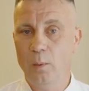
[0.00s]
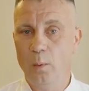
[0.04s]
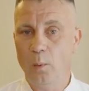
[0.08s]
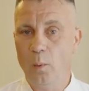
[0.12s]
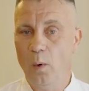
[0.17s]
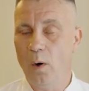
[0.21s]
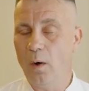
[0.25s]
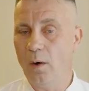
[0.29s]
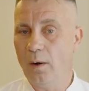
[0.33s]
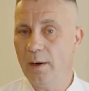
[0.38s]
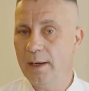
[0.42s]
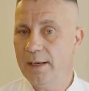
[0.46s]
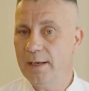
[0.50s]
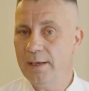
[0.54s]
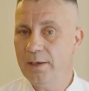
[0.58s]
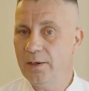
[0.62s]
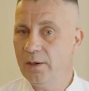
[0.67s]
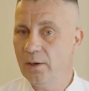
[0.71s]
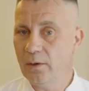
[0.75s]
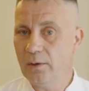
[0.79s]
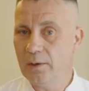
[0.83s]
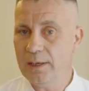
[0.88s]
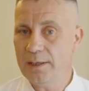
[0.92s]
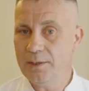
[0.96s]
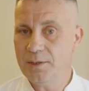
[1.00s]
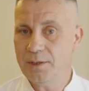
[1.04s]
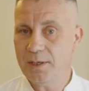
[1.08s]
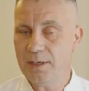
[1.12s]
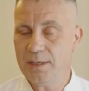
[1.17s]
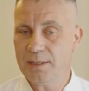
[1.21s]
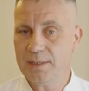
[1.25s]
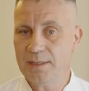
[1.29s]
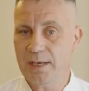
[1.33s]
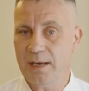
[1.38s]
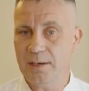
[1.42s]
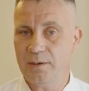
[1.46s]
wine knowledge,
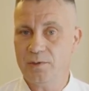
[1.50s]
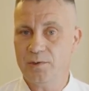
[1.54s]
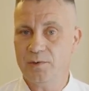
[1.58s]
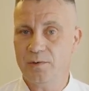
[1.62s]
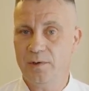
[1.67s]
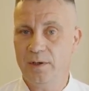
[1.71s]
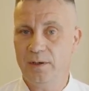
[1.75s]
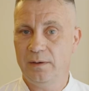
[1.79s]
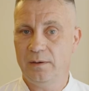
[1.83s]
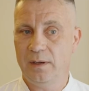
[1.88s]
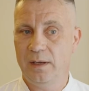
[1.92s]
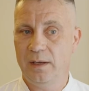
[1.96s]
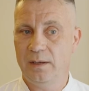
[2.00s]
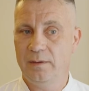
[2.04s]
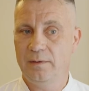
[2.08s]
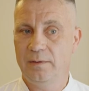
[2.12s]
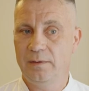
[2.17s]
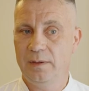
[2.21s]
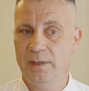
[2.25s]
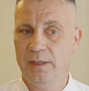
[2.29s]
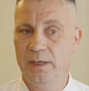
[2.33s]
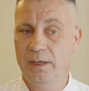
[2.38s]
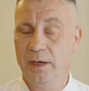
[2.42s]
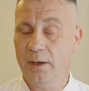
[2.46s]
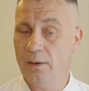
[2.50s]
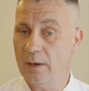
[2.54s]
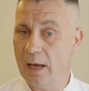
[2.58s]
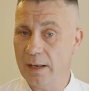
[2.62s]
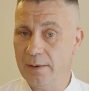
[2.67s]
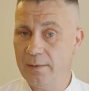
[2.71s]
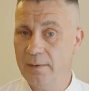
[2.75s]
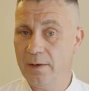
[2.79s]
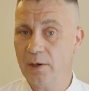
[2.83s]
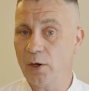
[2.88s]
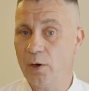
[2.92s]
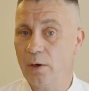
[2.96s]
etc., and you know,
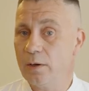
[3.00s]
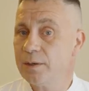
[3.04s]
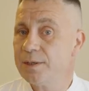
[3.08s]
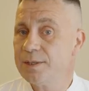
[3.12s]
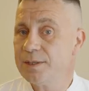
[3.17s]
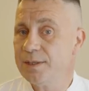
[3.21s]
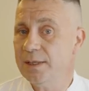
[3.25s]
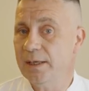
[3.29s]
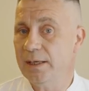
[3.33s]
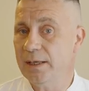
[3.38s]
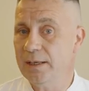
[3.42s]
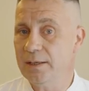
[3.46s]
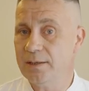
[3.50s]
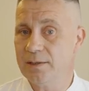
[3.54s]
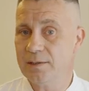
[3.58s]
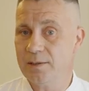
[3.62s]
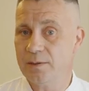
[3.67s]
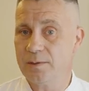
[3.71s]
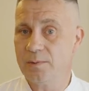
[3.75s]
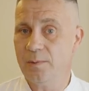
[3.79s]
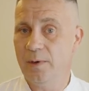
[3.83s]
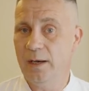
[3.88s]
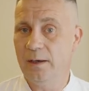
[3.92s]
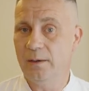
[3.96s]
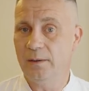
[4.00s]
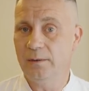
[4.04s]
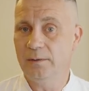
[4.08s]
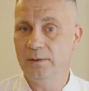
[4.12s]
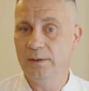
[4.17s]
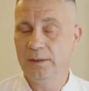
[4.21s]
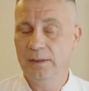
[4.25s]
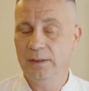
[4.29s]
and the costings as well.